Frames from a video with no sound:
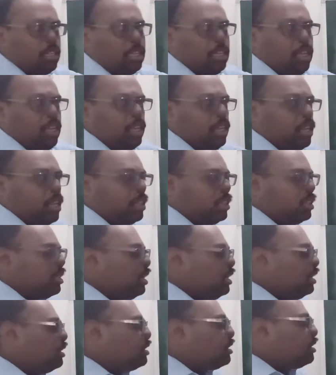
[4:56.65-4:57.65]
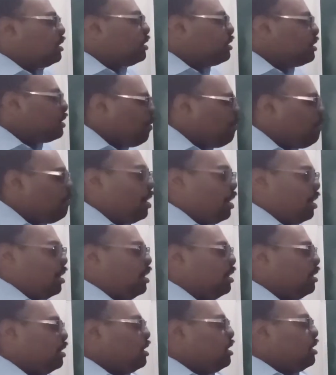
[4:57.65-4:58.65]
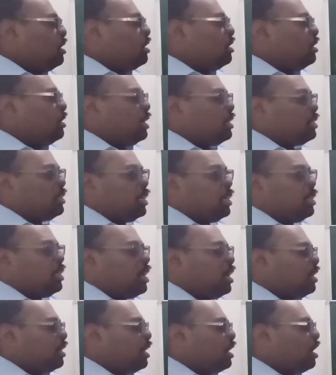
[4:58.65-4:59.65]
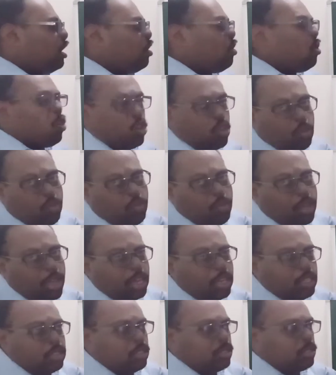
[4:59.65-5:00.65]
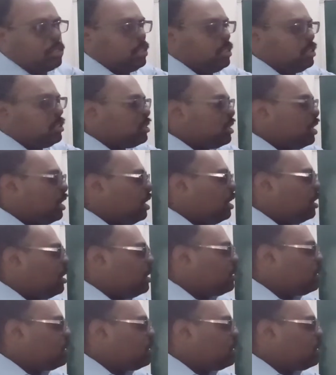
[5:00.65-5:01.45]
in somewhere, They said that there are a lot of viruses inside the